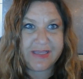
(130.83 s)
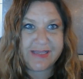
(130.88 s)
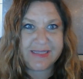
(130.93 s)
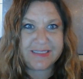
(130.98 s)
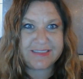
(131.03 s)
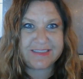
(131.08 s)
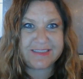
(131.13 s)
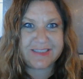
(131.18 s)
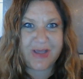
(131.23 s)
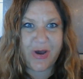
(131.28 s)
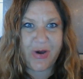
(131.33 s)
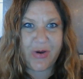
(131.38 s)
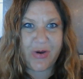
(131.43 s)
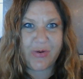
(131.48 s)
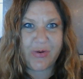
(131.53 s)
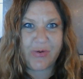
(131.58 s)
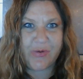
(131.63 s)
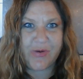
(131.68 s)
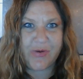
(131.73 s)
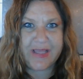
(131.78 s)

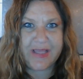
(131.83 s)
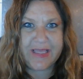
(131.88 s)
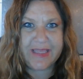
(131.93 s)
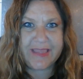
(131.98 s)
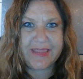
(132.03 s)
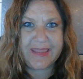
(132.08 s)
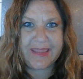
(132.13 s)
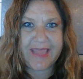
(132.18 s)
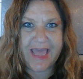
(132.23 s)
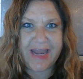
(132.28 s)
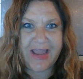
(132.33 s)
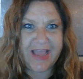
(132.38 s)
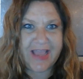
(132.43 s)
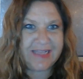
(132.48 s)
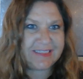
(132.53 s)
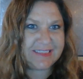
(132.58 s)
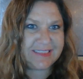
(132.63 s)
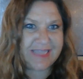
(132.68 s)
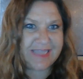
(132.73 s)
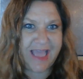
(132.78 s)
So then I
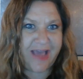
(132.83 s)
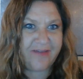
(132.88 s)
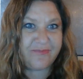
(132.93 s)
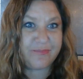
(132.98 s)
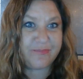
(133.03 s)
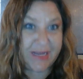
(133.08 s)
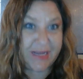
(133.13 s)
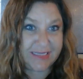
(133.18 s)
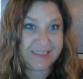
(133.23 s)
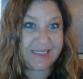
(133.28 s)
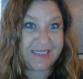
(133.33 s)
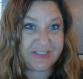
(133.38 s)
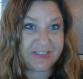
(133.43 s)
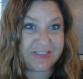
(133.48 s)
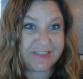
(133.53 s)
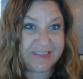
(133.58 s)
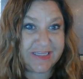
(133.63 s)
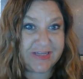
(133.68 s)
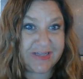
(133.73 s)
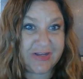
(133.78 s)
didn't have my
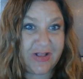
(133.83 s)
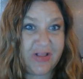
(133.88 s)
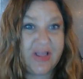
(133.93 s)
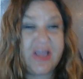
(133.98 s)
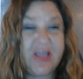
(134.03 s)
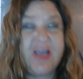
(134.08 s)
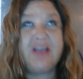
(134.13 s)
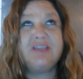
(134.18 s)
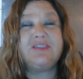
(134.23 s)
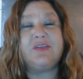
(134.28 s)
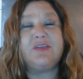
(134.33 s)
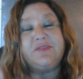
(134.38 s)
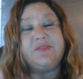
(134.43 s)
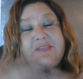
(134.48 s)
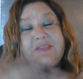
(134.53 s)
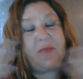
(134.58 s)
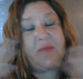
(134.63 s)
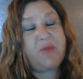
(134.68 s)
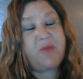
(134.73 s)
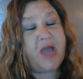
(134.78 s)
attention signal. So
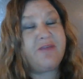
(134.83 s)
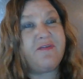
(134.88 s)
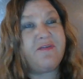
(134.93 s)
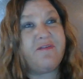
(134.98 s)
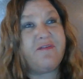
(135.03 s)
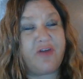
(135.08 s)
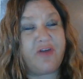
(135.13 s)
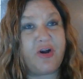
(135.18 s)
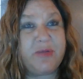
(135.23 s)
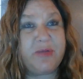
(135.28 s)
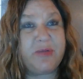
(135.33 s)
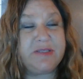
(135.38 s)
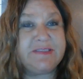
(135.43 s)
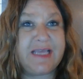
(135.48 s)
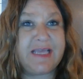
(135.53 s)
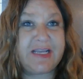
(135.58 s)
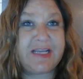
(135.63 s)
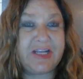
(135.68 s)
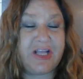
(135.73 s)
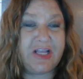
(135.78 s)
some kind of a verbal
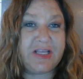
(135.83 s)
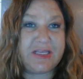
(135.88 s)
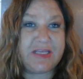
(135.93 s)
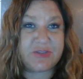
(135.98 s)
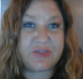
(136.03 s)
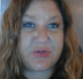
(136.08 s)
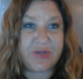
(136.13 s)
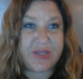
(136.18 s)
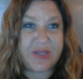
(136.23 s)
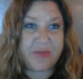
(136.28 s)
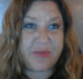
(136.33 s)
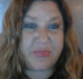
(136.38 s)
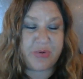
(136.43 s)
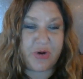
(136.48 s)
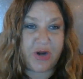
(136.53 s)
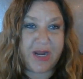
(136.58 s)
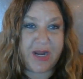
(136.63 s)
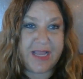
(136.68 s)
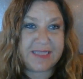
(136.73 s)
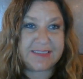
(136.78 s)
signal is really
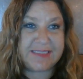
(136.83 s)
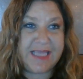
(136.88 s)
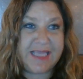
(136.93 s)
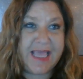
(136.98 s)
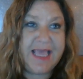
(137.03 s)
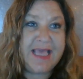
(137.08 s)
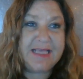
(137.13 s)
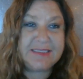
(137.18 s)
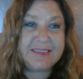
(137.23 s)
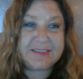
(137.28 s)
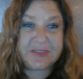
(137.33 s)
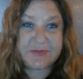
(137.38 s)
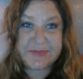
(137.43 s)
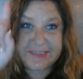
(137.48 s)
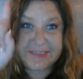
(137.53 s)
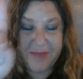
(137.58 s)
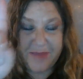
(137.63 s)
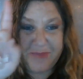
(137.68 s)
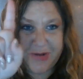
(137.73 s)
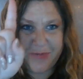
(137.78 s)
important. So
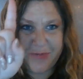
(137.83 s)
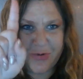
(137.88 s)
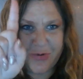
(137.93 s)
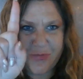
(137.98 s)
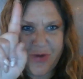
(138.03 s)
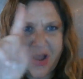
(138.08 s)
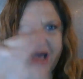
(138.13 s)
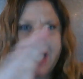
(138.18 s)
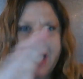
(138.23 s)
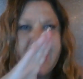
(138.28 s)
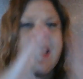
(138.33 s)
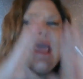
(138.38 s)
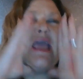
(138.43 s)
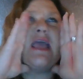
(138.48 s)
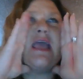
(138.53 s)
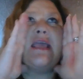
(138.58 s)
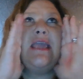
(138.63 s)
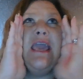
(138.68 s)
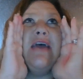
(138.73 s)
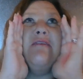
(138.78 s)
step number 1,
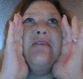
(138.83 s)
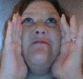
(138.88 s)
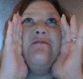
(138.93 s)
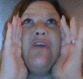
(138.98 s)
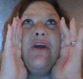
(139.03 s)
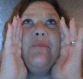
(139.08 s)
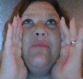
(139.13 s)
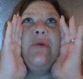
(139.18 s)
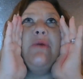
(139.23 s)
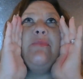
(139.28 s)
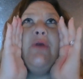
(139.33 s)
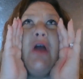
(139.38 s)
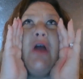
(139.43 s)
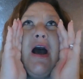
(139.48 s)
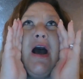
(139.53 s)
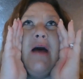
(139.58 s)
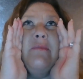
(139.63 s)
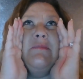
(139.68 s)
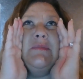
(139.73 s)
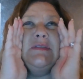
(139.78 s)
give verbal
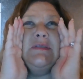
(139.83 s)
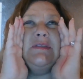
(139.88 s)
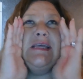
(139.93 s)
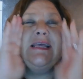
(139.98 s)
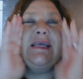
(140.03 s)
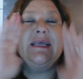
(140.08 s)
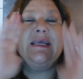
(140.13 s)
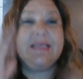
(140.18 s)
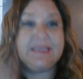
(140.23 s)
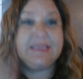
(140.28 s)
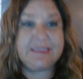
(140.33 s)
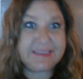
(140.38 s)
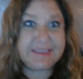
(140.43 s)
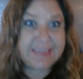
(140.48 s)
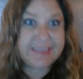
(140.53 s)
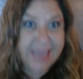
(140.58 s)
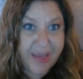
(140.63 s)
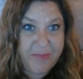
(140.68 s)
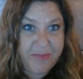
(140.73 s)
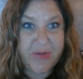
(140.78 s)
prompt.
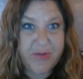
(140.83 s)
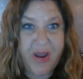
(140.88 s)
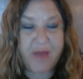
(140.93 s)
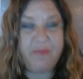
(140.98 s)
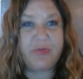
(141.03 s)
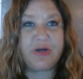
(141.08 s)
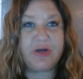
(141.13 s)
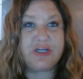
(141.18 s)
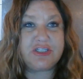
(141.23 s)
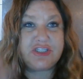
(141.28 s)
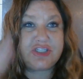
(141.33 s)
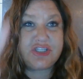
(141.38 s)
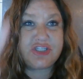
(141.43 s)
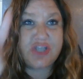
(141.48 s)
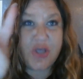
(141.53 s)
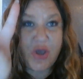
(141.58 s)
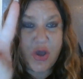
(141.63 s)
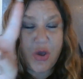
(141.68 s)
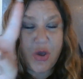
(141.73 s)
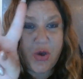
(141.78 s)
Step number
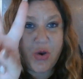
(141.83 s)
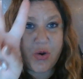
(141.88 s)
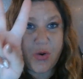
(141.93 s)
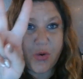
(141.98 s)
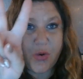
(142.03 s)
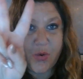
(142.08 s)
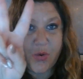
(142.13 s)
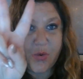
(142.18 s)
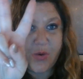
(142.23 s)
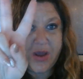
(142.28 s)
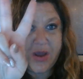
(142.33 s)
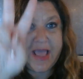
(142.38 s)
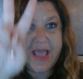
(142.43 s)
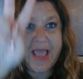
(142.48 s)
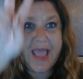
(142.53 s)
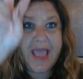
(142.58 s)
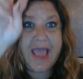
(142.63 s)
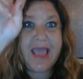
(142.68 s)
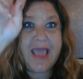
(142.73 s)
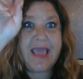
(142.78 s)
2
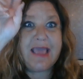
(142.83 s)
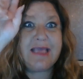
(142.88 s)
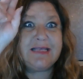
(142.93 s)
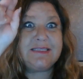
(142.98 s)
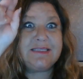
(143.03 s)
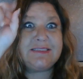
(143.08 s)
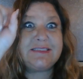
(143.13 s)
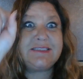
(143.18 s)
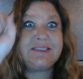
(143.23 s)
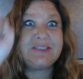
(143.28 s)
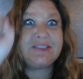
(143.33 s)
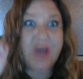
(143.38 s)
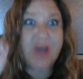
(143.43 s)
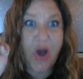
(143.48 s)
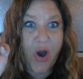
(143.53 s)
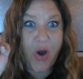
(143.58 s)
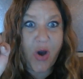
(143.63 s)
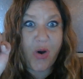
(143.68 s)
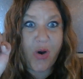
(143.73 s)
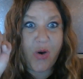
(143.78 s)
is
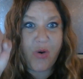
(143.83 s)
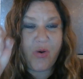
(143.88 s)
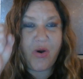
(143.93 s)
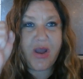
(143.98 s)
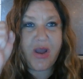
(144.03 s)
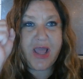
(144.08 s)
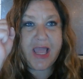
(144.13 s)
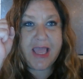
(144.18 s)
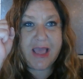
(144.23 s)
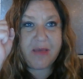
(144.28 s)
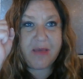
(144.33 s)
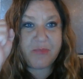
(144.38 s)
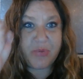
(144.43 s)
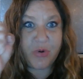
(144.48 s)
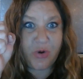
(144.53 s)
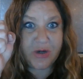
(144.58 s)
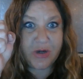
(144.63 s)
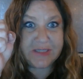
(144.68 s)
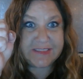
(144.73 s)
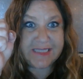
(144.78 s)
so
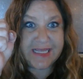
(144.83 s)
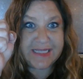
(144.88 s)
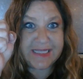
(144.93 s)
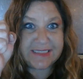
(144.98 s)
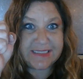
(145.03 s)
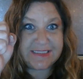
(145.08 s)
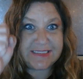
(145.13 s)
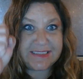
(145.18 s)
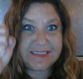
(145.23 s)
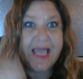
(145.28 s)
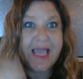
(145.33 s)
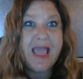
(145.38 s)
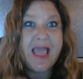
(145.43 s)
important.